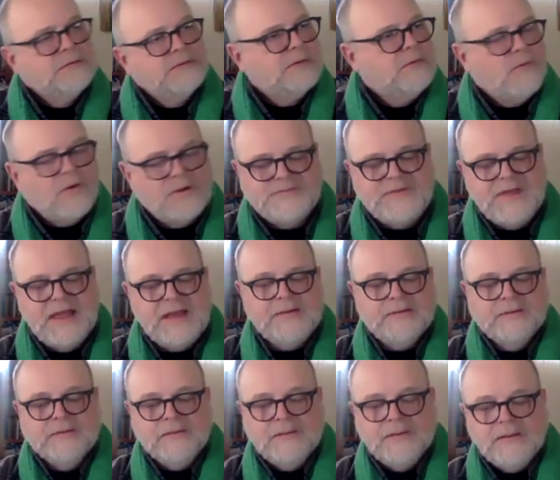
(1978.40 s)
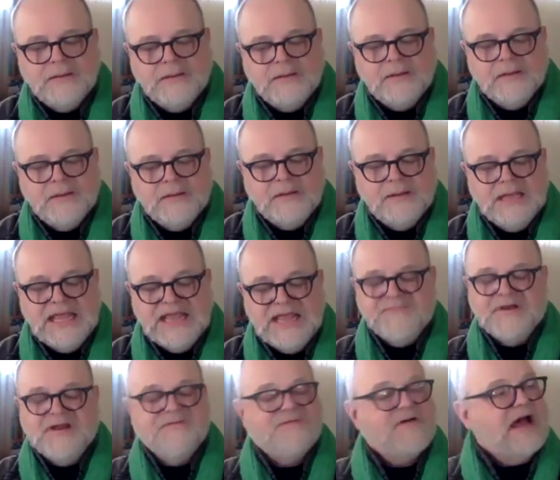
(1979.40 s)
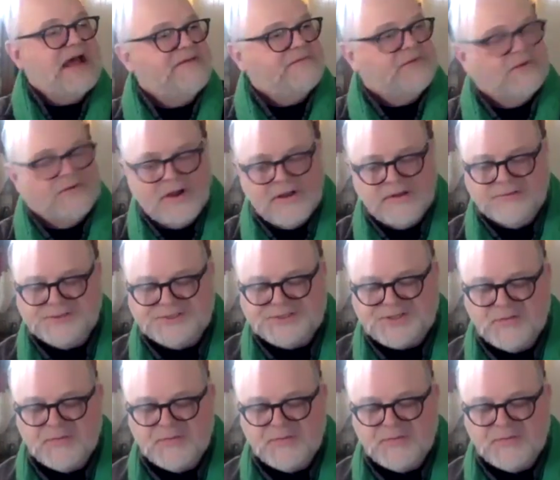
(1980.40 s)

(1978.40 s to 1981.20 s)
What then? Even if I have grown so